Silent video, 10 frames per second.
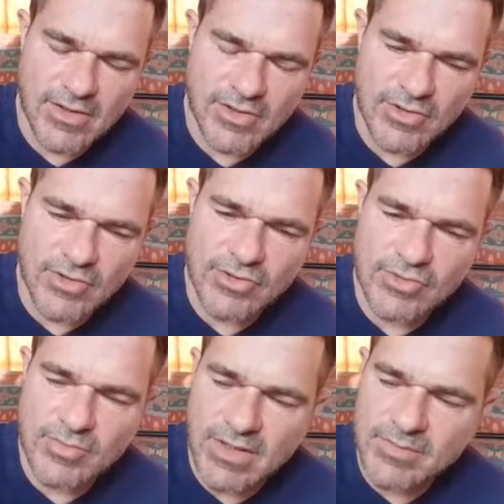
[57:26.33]
you
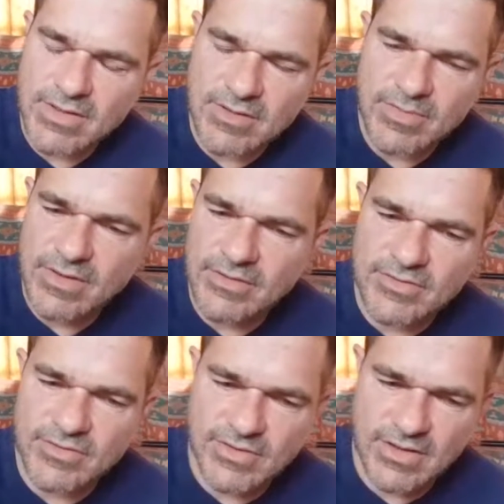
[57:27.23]
might be the biggest
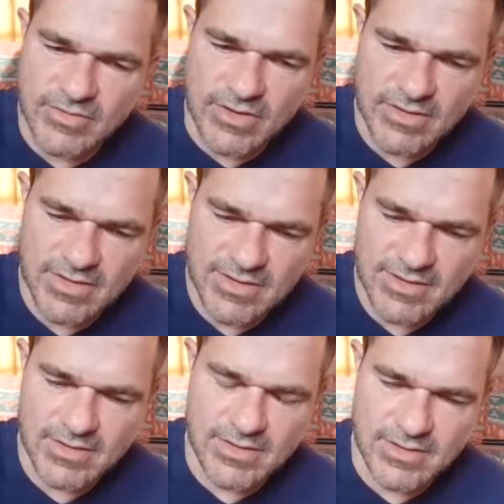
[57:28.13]
deceiver
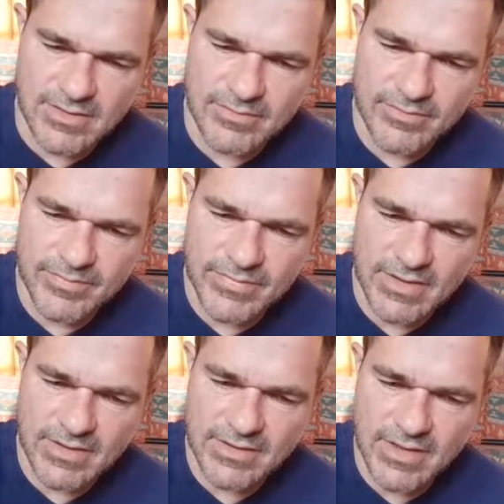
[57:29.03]

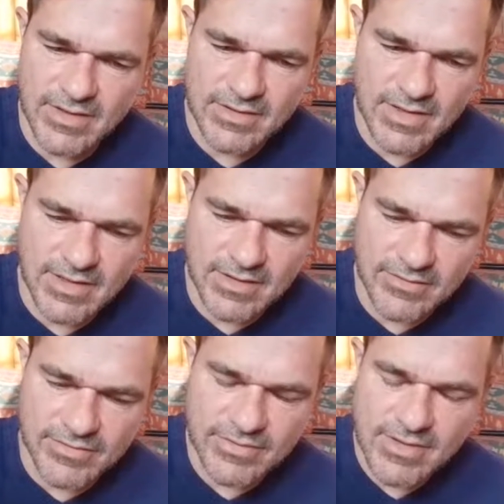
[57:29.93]
that
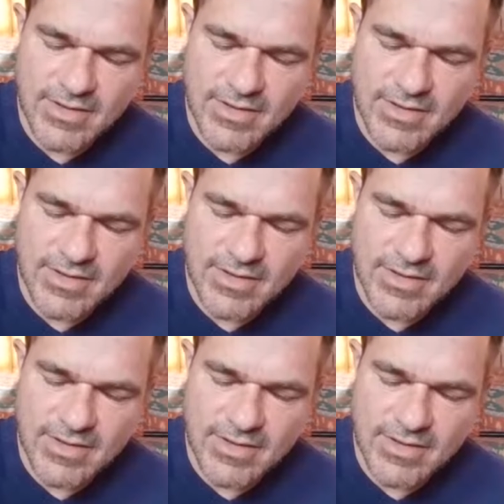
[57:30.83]
lives.